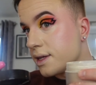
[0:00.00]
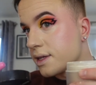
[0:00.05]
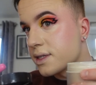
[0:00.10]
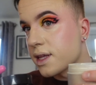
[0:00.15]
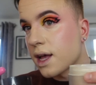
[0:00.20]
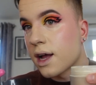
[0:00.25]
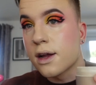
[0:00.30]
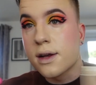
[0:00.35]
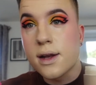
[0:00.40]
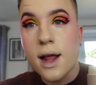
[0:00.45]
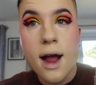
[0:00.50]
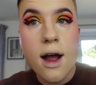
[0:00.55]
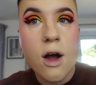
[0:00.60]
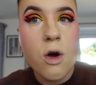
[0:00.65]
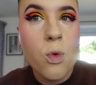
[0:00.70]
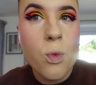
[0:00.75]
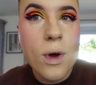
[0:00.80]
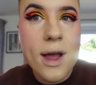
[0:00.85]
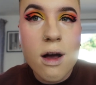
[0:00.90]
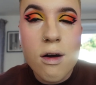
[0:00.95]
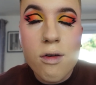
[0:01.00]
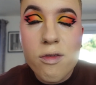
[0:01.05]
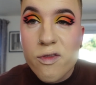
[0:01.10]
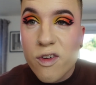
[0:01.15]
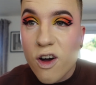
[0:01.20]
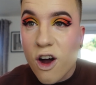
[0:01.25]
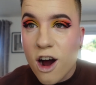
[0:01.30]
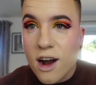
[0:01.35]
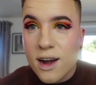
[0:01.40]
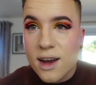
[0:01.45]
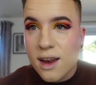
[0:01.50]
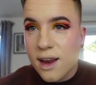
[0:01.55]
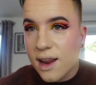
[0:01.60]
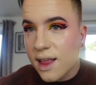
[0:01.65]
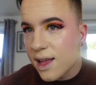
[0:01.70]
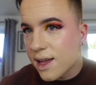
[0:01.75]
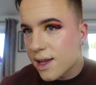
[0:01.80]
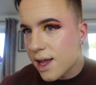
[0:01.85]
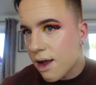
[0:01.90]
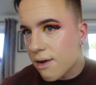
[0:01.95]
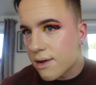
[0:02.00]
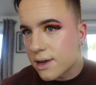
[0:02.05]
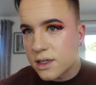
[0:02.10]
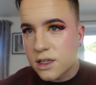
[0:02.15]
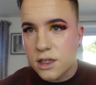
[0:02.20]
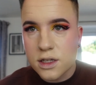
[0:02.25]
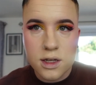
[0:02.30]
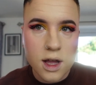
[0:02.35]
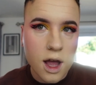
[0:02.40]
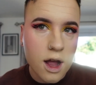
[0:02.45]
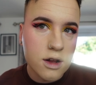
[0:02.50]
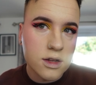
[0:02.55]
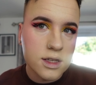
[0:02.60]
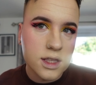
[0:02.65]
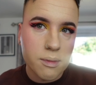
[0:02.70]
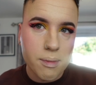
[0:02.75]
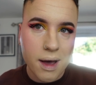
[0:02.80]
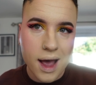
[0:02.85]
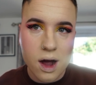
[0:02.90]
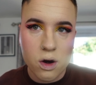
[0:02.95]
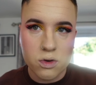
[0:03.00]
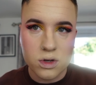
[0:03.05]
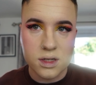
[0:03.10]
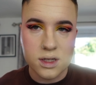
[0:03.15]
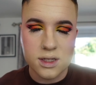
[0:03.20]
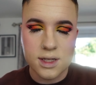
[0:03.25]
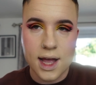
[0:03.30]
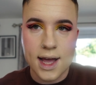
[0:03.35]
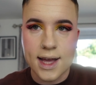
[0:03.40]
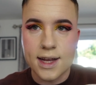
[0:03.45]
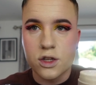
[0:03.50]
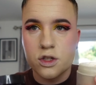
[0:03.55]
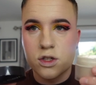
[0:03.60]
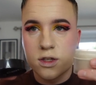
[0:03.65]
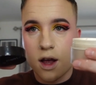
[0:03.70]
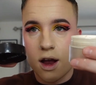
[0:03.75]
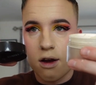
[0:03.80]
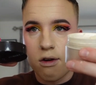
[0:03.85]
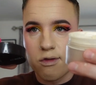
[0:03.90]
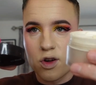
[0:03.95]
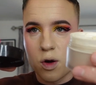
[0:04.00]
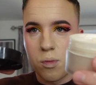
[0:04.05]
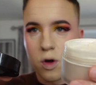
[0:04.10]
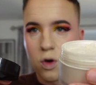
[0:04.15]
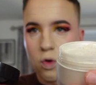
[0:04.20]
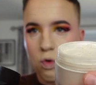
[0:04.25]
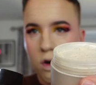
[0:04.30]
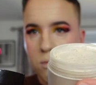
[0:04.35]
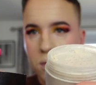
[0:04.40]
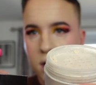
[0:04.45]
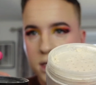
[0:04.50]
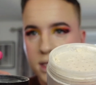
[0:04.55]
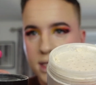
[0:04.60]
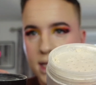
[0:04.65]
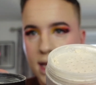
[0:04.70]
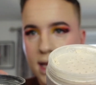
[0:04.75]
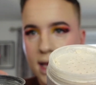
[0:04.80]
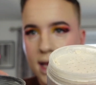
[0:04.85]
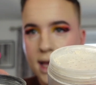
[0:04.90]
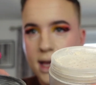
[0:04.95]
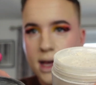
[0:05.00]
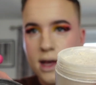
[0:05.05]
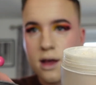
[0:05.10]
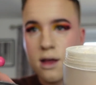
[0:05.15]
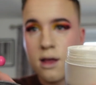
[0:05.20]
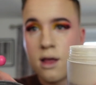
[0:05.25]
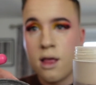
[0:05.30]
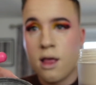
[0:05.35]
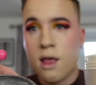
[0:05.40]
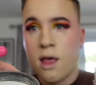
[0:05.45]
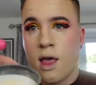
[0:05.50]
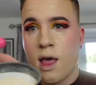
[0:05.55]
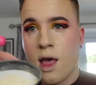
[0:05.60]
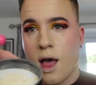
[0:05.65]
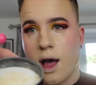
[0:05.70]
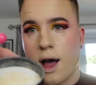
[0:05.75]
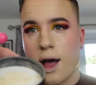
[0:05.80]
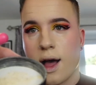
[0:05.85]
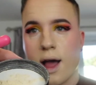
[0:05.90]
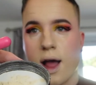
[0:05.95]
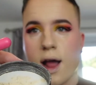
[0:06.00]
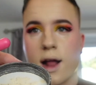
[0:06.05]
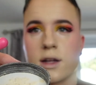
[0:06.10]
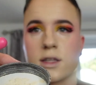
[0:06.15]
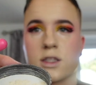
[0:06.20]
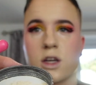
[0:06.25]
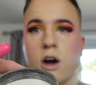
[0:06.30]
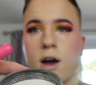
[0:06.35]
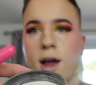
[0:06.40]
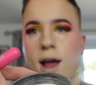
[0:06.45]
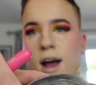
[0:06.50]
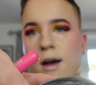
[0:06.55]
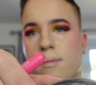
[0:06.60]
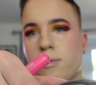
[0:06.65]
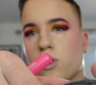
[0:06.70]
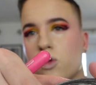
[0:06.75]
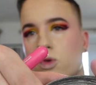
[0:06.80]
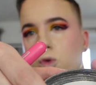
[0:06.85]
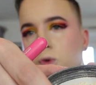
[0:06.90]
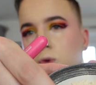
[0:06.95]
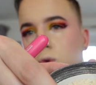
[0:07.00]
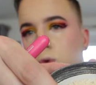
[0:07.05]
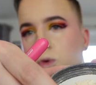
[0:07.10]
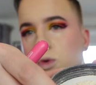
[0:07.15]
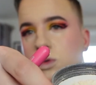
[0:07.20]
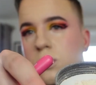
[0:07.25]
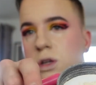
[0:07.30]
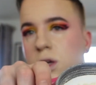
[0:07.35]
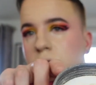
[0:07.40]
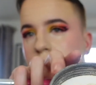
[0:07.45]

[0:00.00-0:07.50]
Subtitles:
so now we are finally going to go to the powder stage. So I've got my Laura Mercier here and I have poured